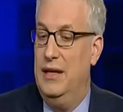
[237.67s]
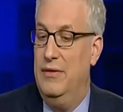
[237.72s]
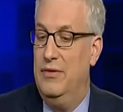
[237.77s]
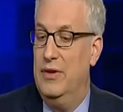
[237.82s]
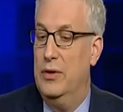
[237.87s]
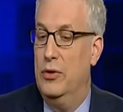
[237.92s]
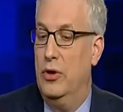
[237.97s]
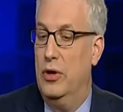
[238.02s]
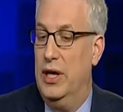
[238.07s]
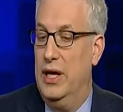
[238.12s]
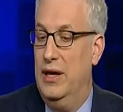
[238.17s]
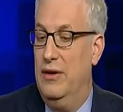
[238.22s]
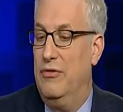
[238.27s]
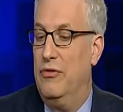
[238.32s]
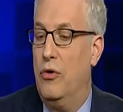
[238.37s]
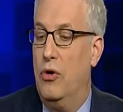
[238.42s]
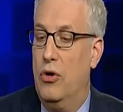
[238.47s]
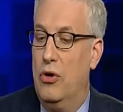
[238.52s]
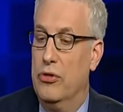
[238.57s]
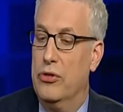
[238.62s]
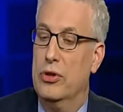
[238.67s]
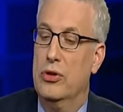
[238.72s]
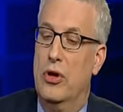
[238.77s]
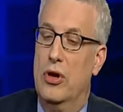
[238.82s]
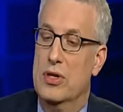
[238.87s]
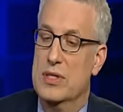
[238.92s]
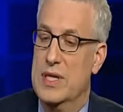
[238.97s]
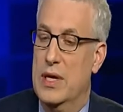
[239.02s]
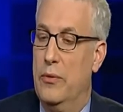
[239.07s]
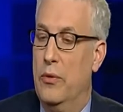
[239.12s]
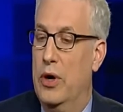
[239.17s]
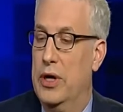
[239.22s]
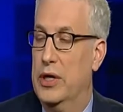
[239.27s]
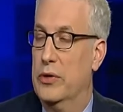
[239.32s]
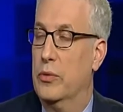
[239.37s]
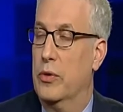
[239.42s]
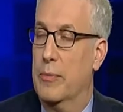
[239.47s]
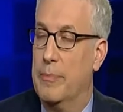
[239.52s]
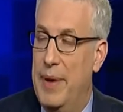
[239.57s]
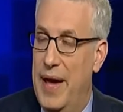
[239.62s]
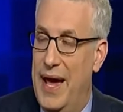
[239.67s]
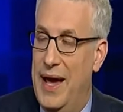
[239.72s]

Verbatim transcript: even if all the laws they wanted were